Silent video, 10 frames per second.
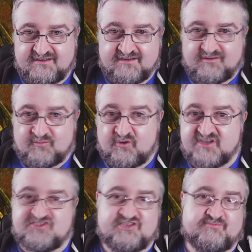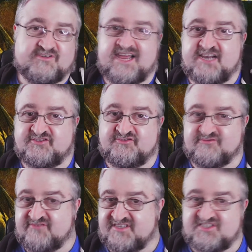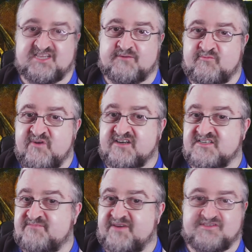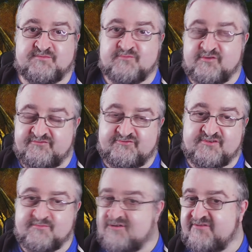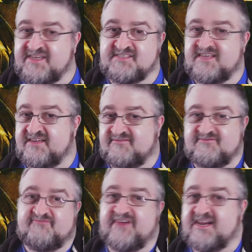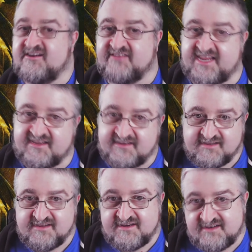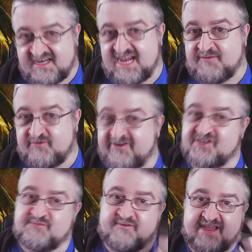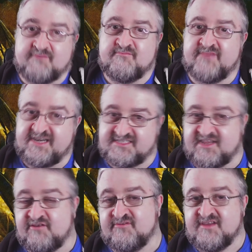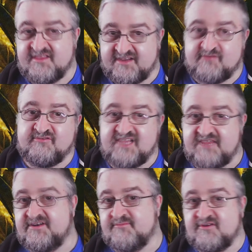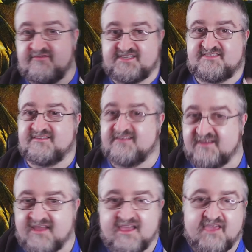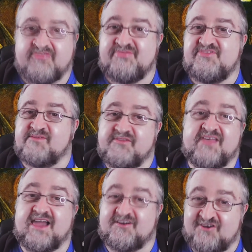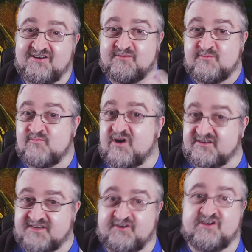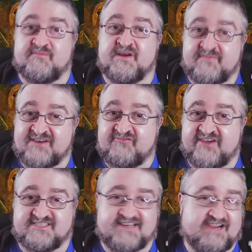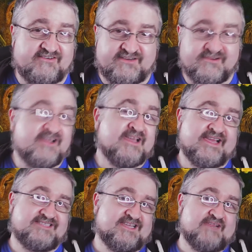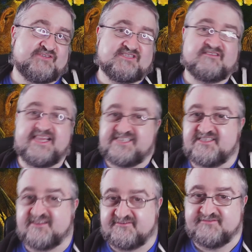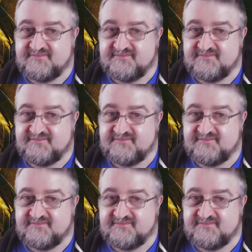was supernatural, like some weird conspiracy moving through the movies that finally came to fruition with him, and they're now leaving the movies. Something like that could have worked and could have been an interesting narrative. Instead, it was just lazy stuff.